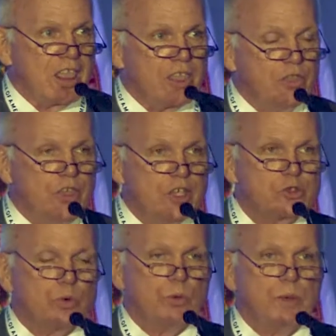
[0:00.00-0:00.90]

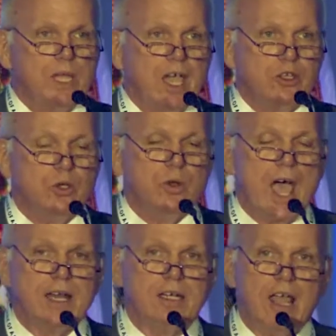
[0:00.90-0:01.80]
This will be a
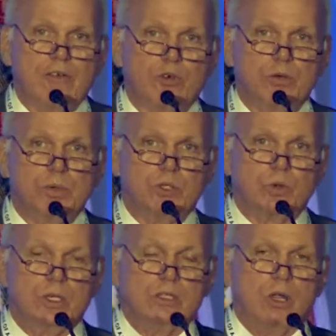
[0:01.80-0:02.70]
united effort
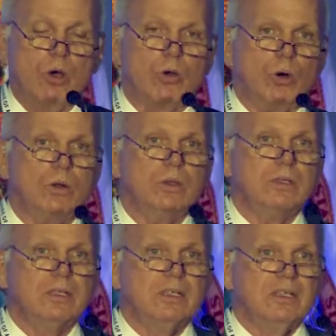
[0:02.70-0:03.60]
between local
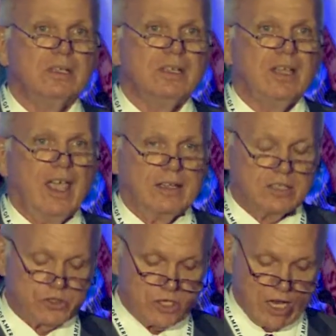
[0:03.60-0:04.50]
and
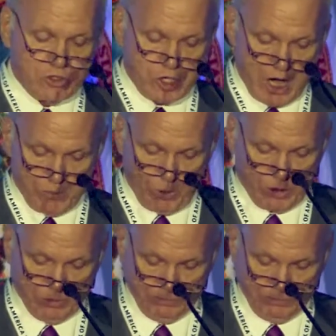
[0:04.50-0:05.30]
the state chamber.